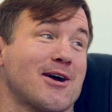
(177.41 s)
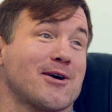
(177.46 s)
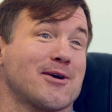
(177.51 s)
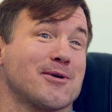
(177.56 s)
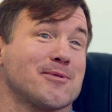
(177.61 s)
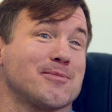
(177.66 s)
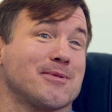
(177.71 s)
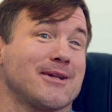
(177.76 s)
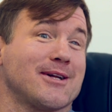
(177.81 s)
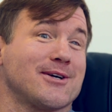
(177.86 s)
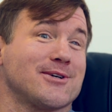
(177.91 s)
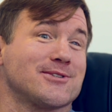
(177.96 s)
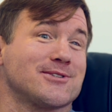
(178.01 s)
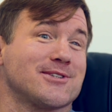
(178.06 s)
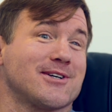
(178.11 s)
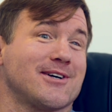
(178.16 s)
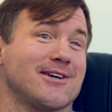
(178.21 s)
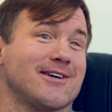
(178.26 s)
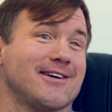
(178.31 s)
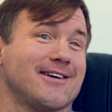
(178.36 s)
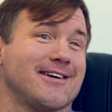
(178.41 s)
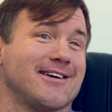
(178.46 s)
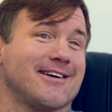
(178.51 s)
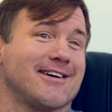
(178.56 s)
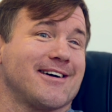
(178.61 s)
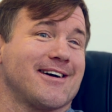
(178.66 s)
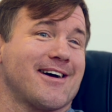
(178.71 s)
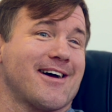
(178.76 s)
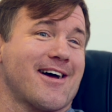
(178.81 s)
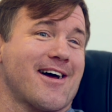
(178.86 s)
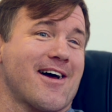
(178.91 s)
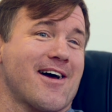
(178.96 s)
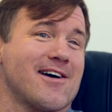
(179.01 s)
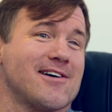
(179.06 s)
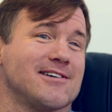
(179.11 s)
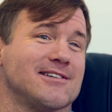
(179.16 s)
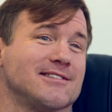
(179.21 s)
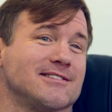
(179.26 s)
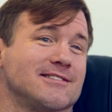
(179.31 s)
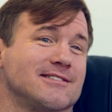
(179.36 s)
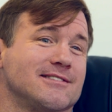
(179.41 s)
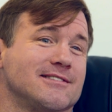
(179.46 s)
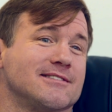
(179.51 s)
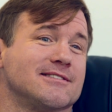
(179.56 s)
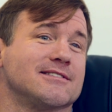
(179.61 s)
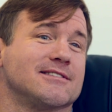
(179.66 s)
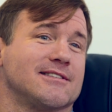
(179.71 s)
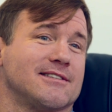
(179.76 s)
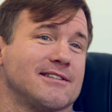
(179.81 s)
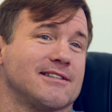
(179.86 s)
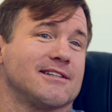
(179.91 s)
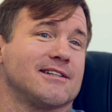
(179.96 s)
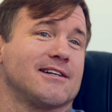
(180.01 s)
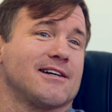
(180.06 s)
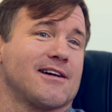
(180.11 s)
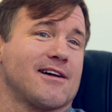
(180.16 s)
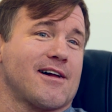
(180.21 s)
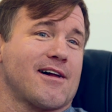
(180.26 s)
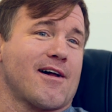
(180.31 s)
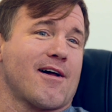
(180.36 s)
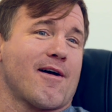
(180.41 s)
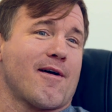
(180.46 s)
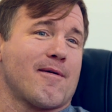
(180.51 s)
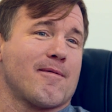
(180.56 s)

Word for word: the stairs without holding the handrail, which is big for me.